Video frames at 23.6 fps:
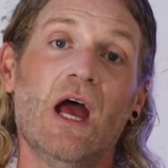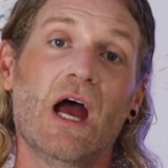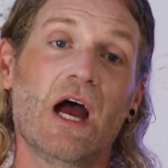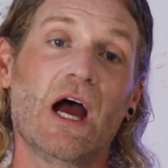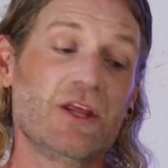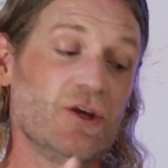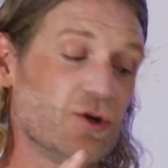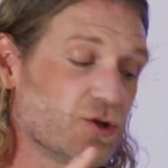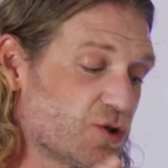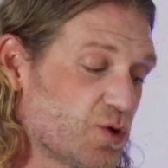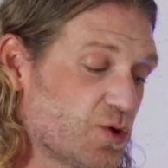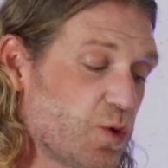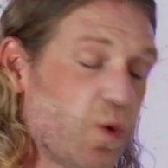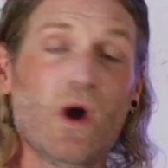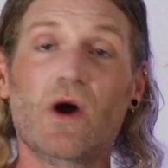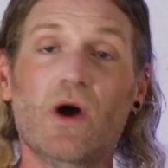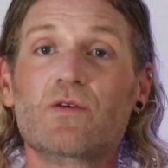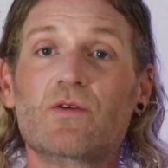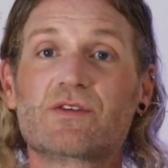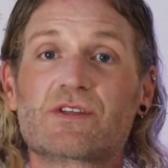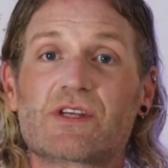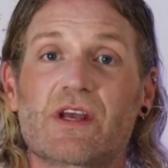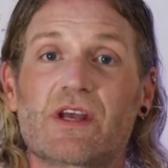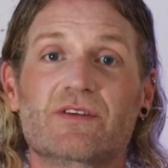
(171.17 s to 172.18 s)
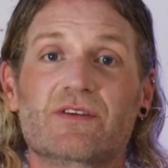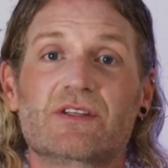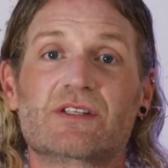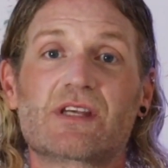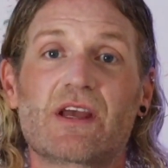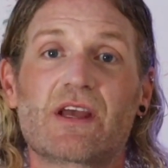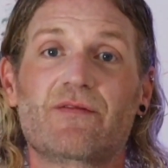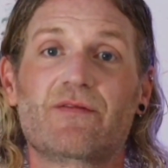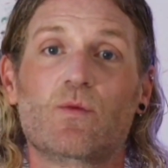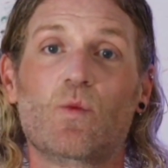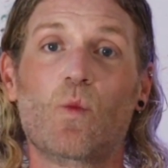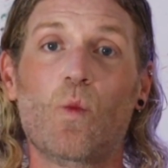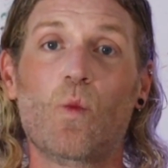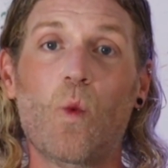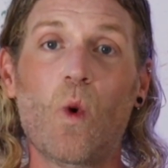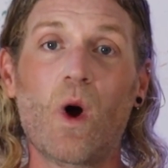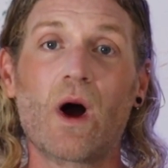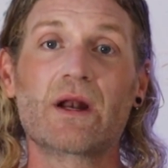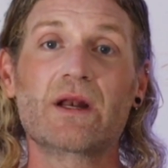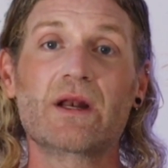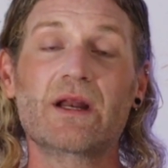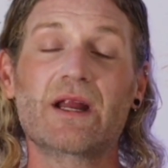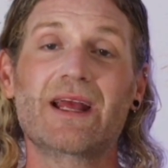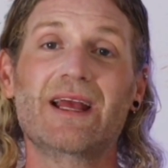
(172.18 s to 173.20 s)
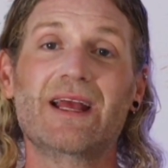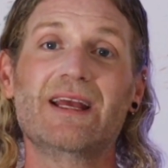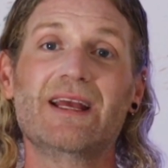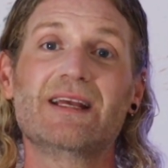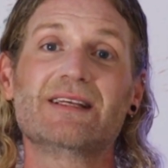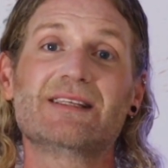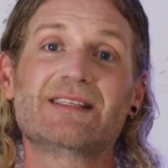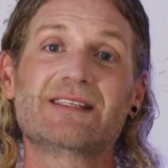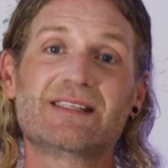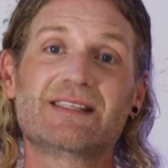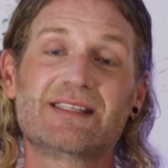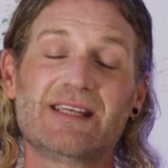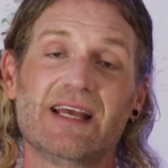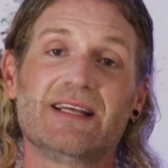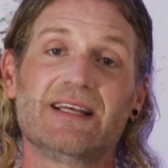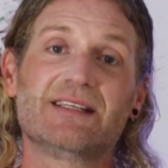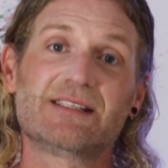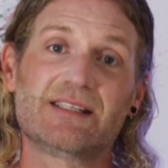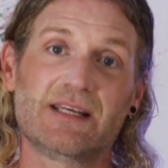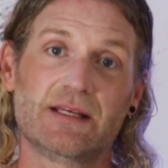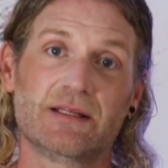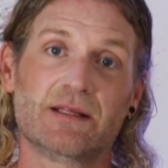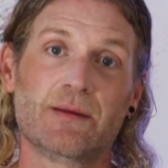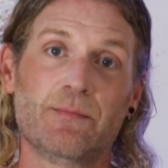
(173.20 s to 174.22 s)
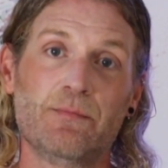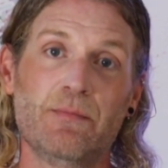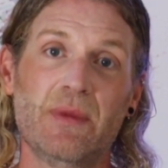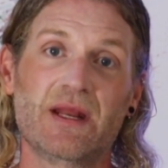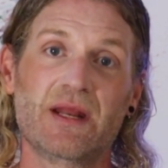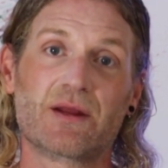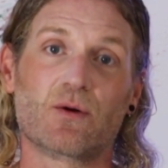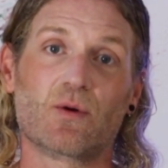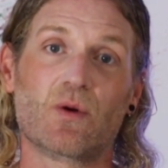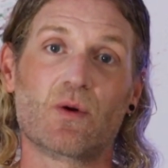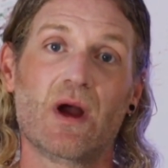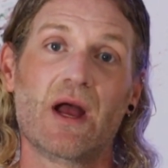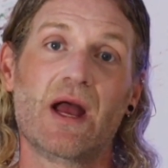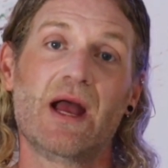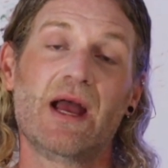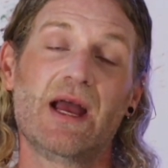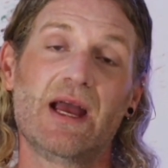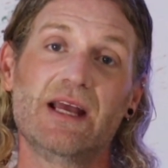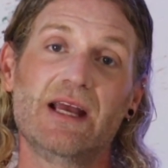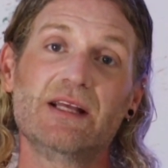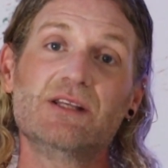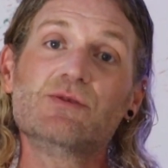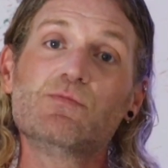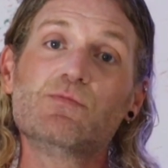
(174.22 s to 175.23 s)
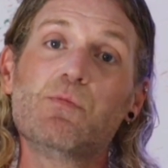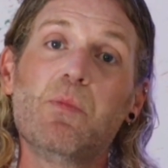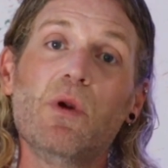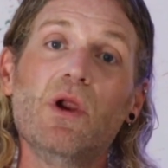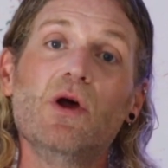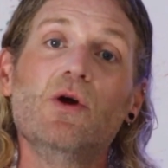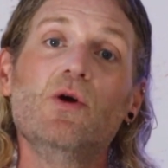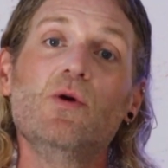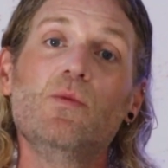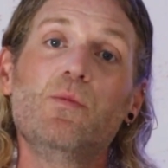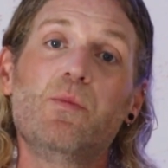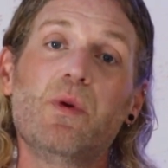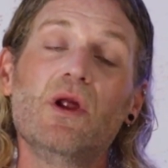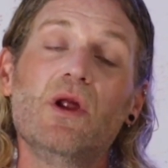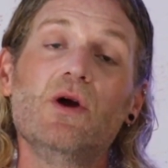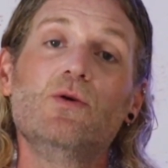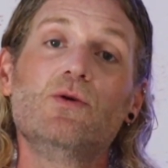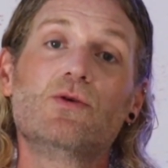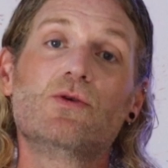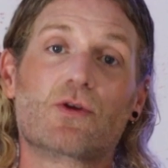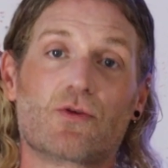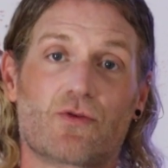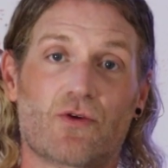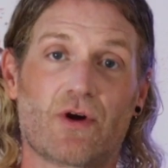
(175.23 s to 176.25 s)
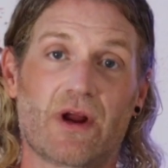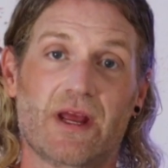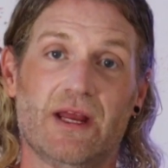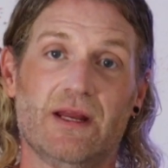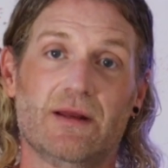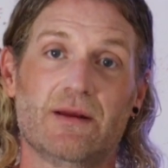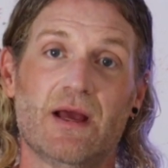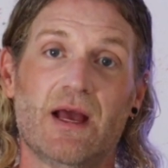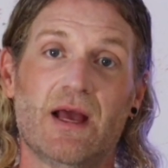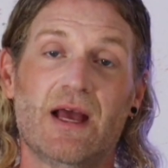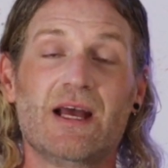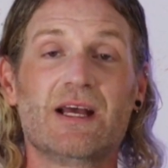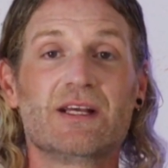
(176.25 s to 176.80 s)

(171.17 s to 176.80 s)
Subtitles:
And your 12.771 sits in the middle. It's blue-green.